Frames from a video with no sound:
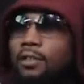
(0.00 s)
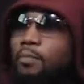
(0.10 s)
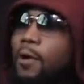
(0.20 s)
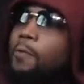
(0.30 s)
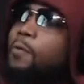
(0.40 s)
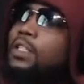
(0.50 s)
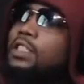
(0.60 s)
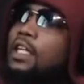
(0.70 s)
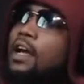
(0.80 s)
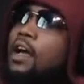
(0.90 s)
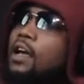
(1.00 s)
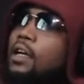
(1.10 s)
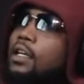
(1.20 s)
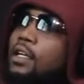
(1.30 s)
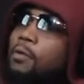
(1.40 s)
bro.
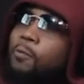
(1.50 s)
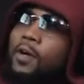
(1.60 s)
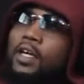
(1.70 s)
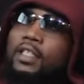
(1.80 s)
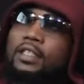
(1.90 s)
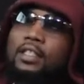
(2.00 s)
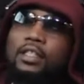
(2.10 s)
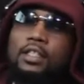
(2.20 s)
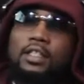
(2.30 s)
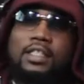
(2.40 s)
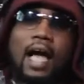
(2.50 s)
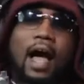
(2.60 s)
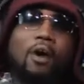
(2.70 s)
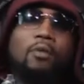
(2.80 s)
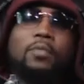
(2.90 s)
It was just
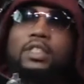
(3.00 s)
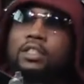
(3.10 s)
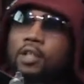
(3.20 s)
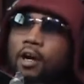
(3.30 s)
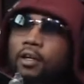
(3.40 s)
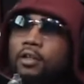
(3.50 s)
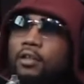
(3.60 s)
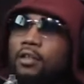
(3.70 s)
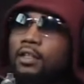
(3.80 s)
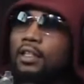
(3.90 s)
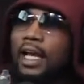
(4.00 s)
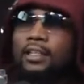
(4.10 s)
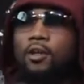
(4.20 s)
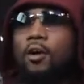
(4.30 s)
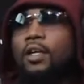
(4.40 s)
how I'm gonna start. That's
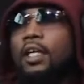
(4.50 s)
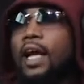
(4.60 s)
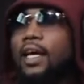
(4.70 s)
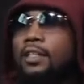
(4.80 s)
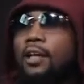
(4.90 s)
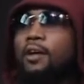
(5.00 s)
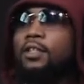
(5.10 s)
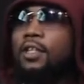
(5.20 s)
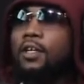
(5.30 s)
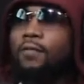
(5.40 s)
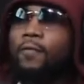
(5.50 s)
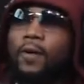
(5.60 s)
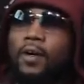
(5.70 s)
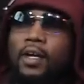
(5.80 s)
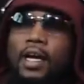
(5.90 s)
the only answer I was looking
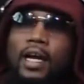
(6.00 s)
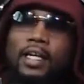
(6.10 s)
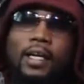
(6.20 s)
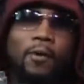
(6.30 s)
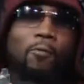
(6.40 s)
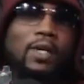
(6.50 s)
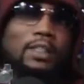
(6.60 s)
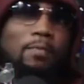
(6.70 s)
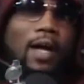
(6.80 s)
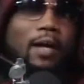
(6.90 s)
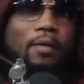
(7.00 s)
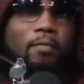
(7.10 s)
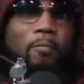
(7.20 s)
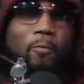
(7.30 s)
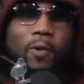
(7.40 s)
for. And then once my
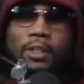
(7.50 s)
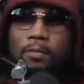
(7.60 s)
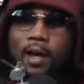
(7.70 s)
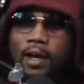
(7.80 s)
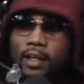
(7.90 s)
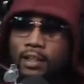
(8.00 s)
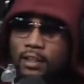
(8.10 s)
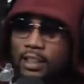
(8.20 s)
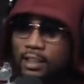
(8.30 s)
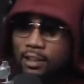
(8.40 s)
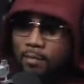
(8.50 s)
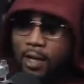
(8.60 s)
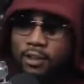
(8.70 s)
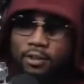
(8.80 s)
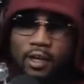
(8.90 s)
teacher, my
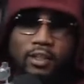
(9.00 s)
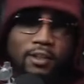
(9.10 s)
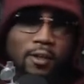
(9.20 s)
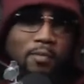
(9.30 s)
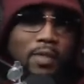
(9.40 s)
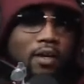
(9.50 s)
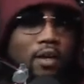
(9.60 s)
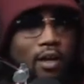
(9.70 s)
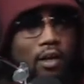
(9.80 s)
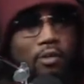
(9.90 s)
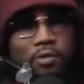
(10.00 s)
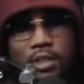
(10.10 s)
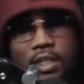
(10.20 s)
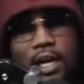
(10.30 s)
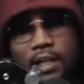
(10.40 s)
instructor told me, you
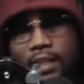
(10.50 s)
just gotta